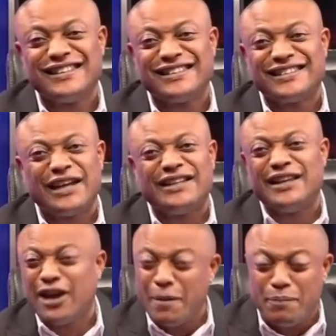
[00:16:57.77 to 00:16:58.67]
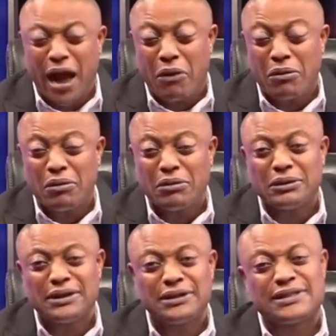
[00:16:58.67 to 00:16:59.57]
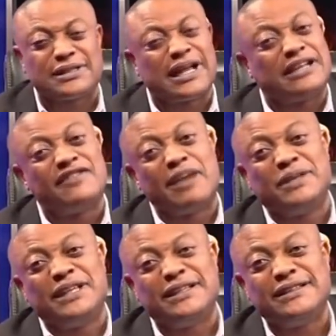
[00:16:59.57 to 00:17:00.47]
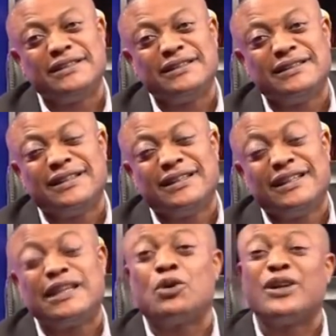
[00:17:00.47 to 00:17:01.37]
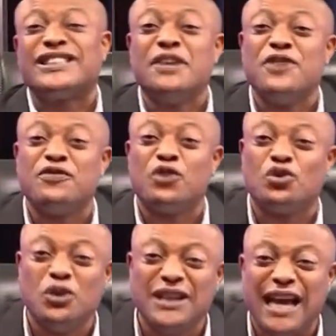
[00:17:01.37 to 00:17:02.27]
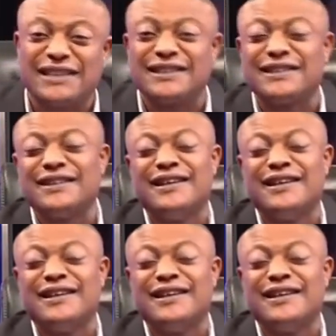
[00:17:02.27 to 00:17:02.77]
Said, Lawyer Ampaw, this can never be. So I continued for 2 years.